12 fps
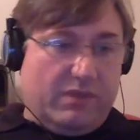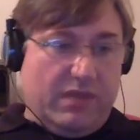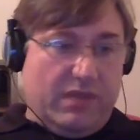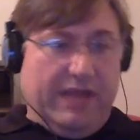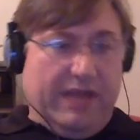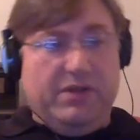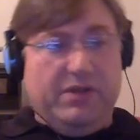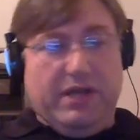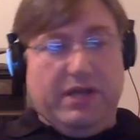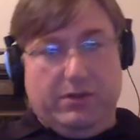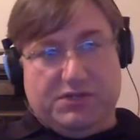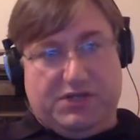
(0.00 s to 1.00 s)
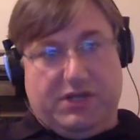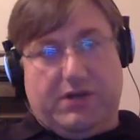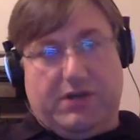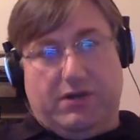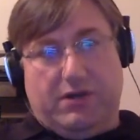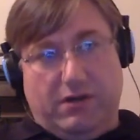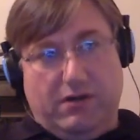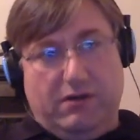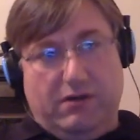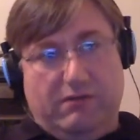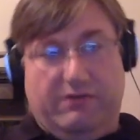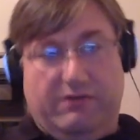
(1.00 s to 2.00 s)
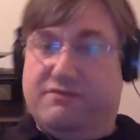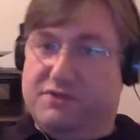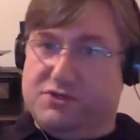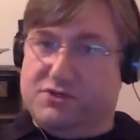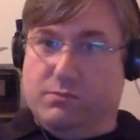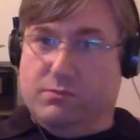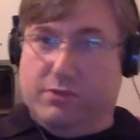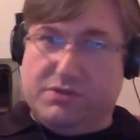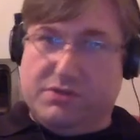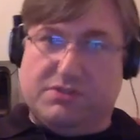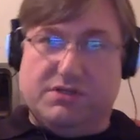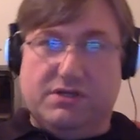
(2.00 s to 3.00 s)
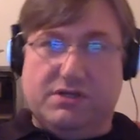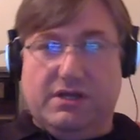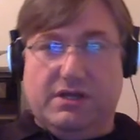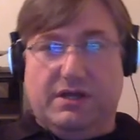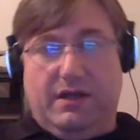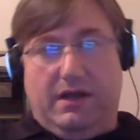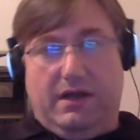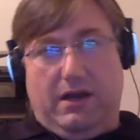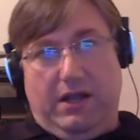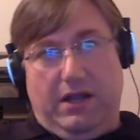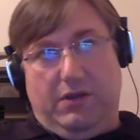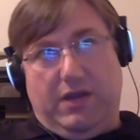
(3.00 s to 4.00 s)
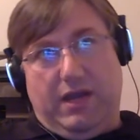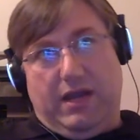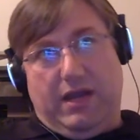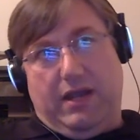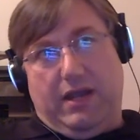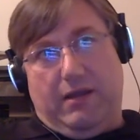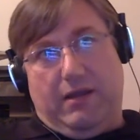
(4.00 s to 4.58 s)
And you get a little sticker for your physical books, and you get a